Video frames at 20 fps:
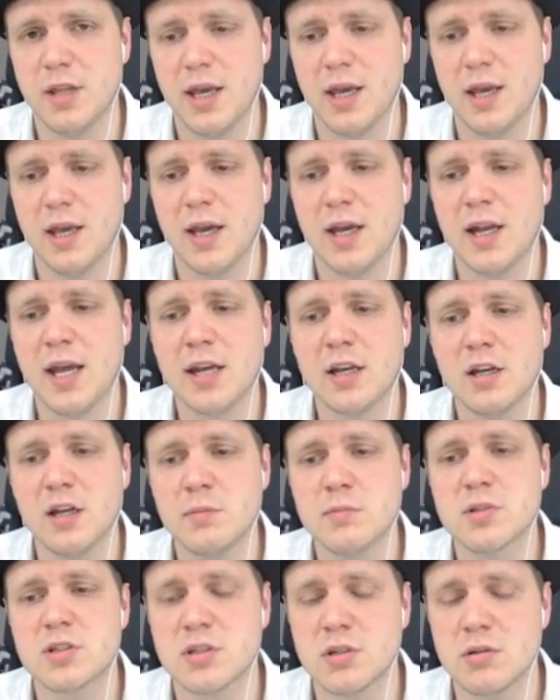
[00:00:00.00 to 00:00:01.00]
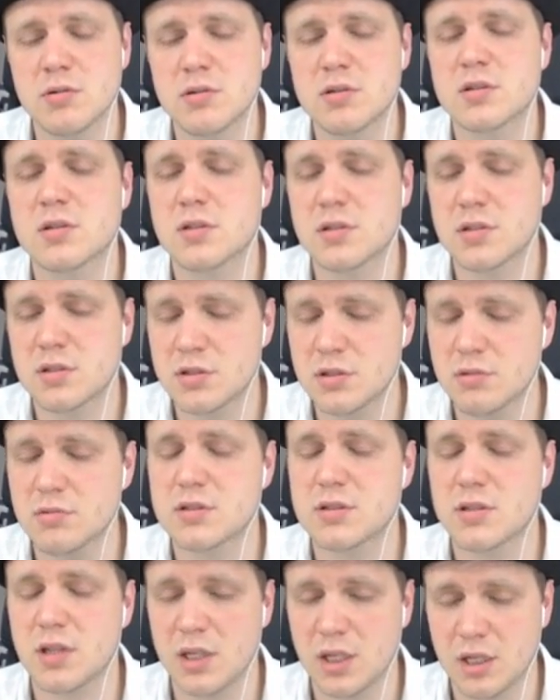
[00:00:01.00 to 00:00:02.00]
there. And Aghanim suits
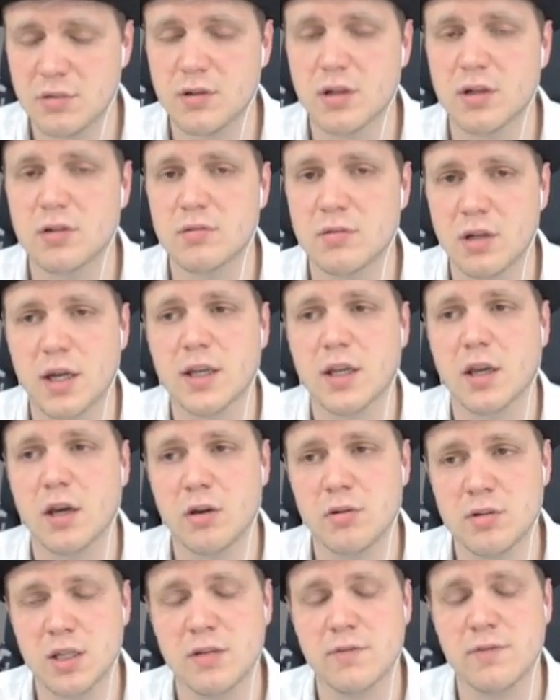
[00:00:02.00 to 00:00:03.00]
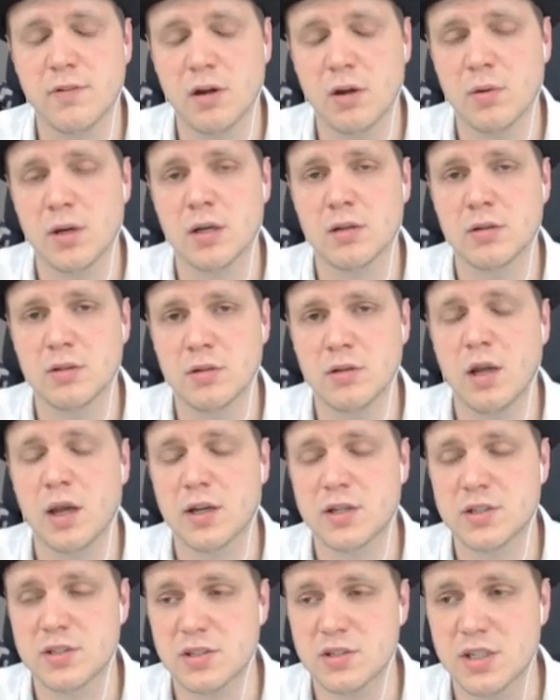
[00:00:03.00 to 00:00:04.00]
suits a hero like O D very well, who
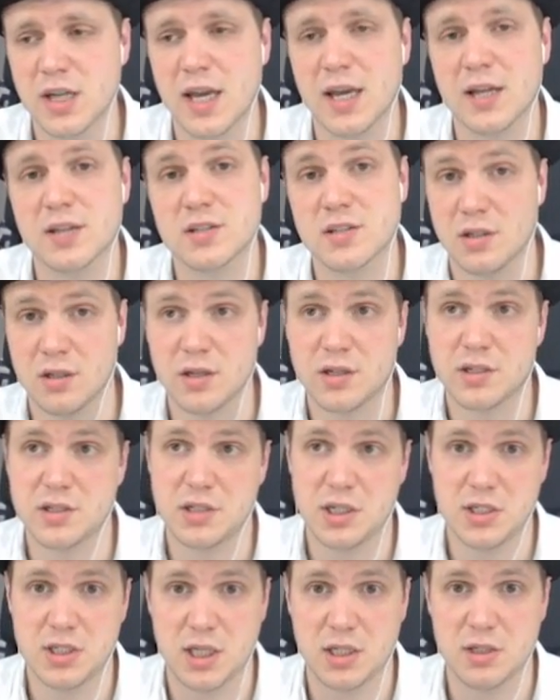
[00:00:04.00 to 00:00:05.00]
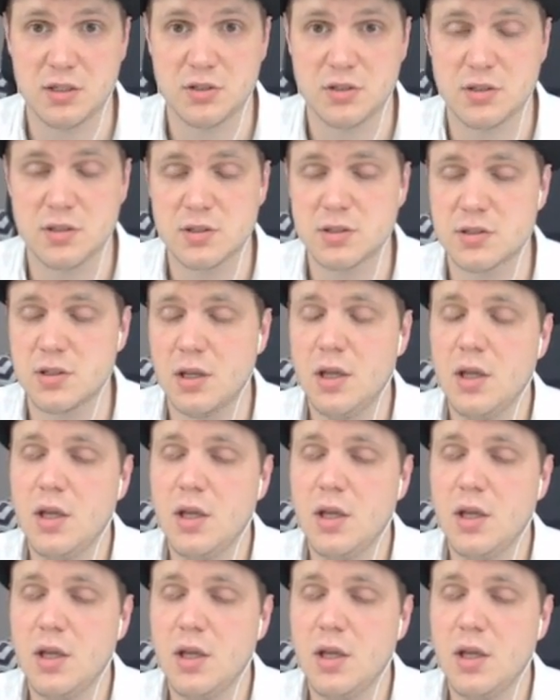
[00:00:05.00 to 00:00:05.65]
likes the stats and likes the intelligence.